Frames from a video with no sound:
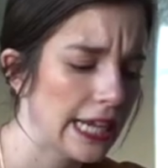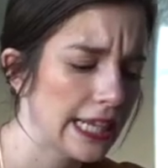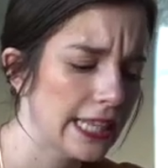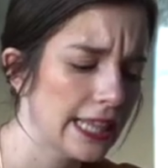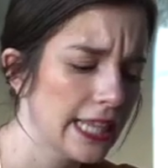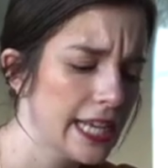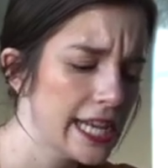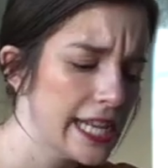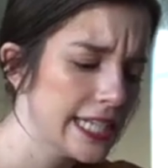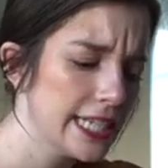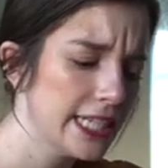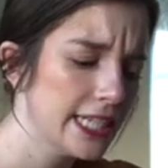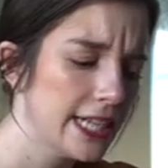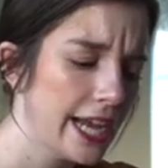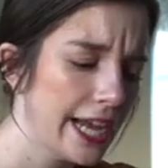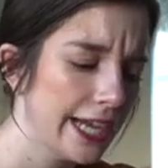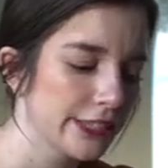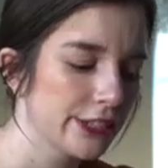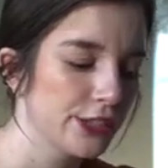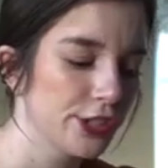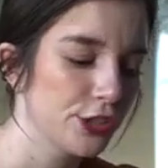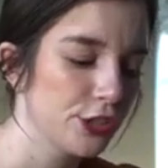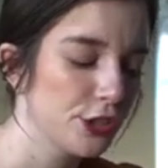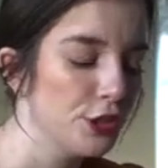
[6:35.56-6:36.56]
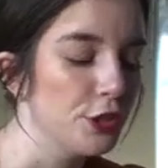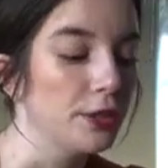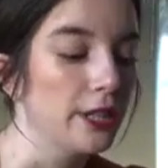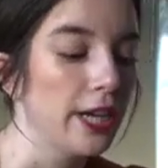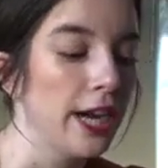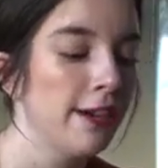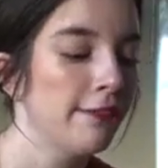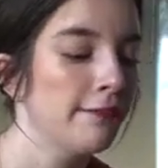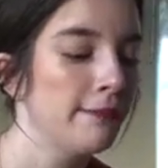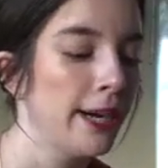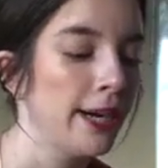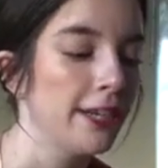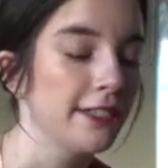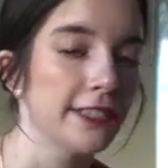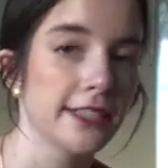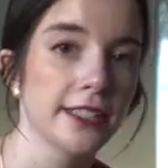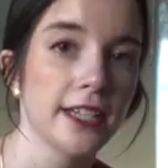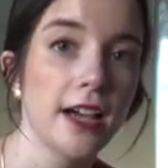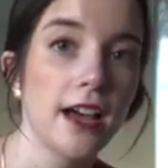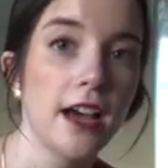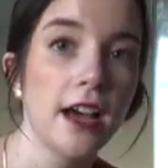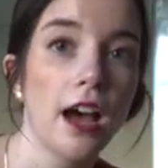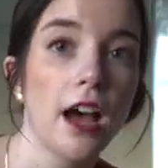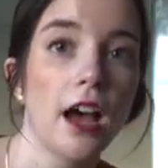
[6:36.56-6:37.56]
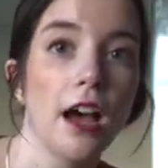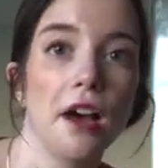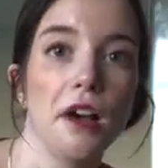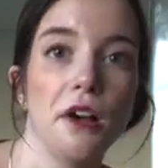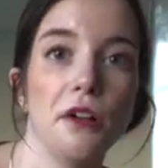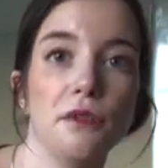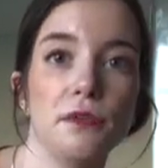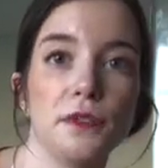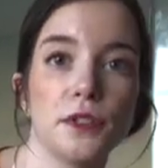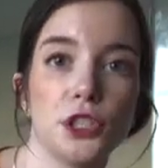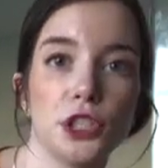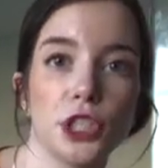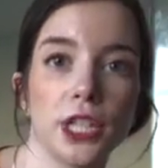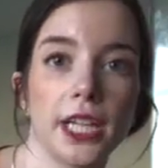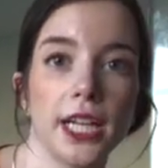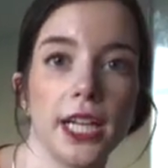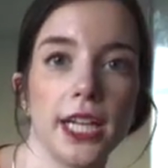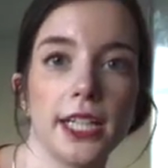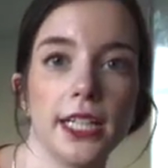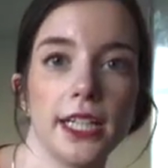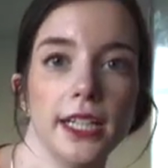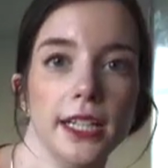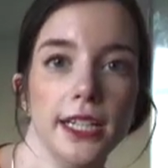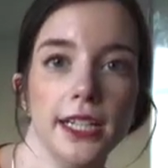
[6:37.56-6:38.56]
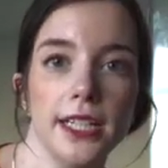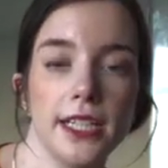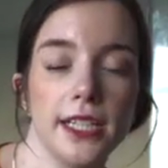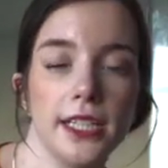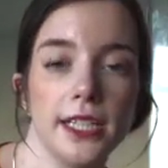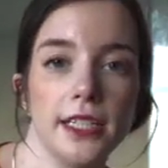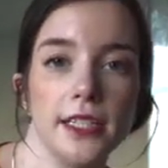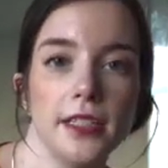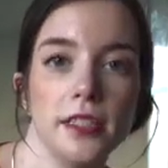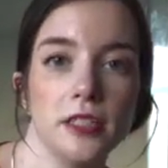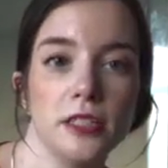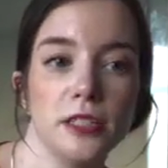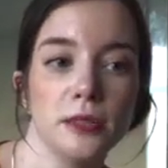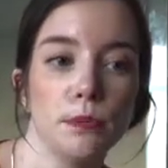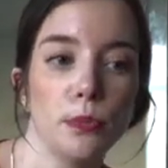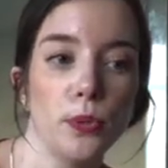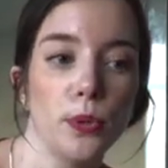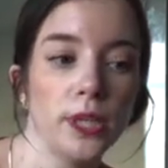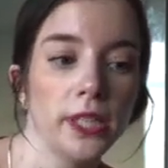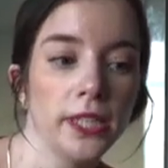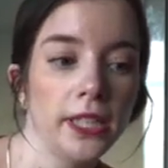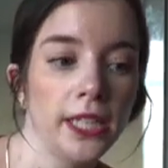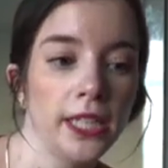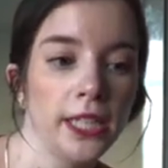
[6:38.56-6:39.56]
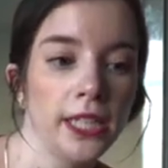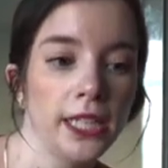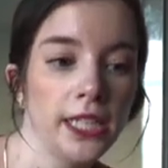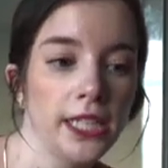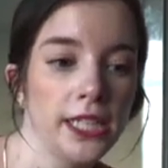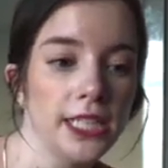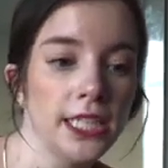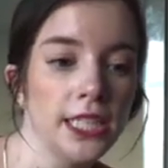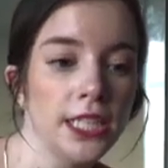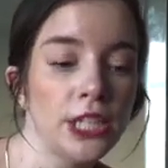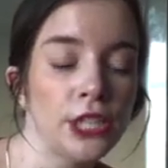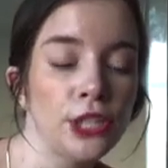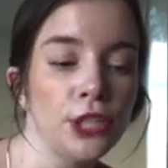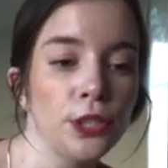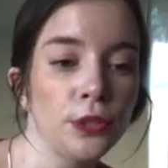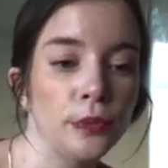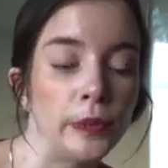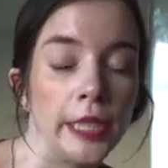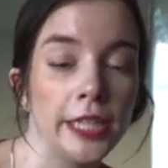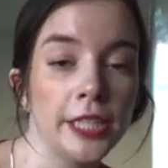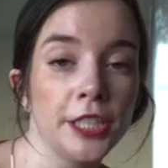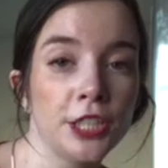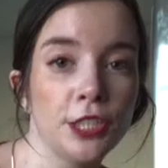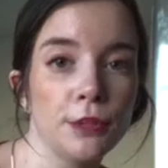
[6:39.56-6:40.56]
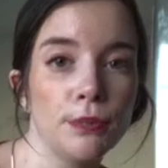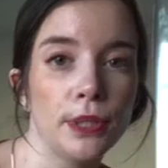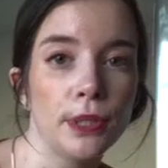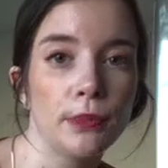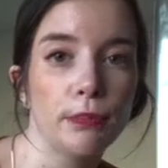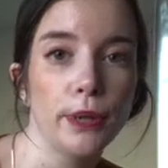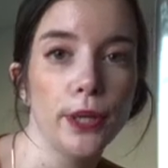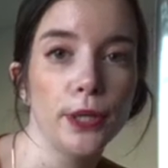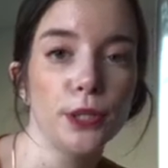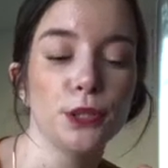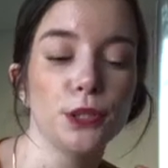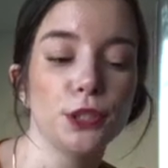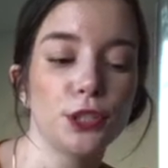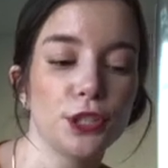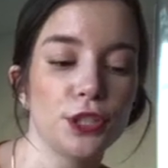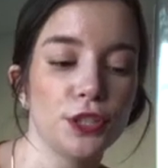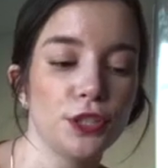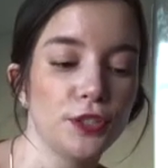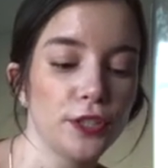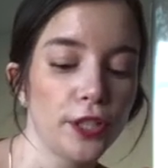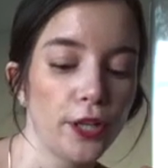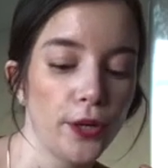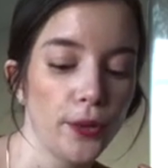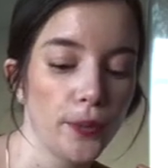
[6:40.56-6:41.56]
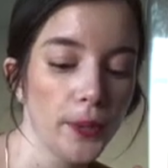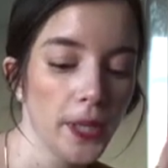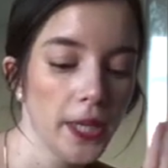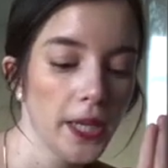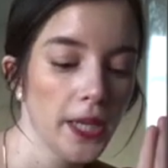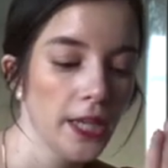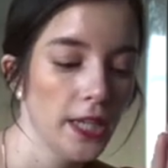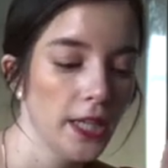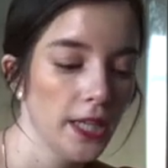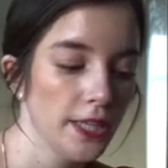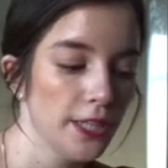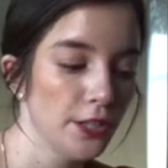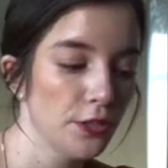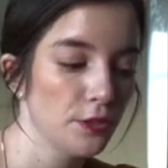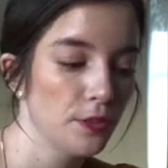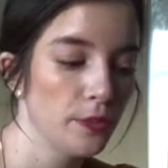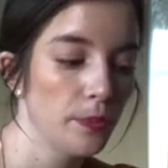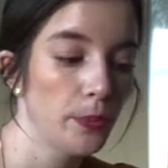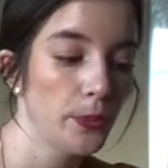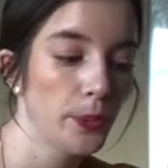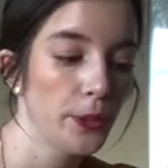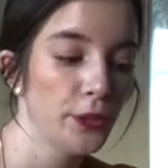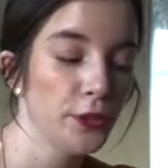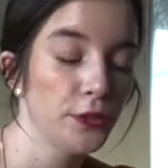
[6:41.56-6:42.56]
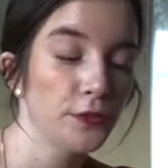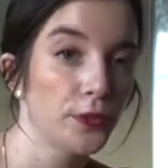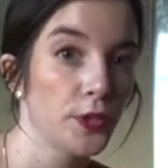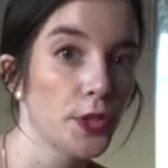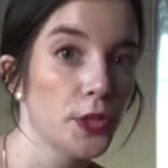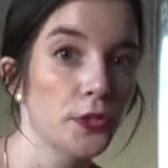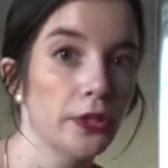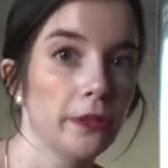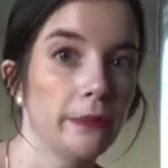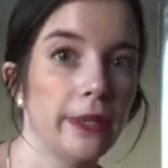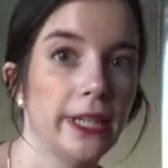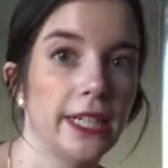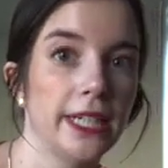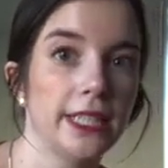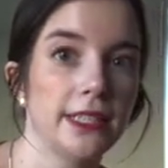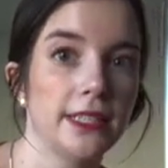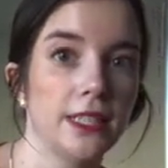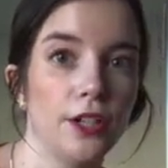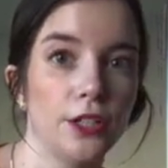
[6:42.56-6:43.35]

I think I did actually 2.5 pounds of chicken. It is boiling in here, ready to be poached. So this will boil for 3 minutes.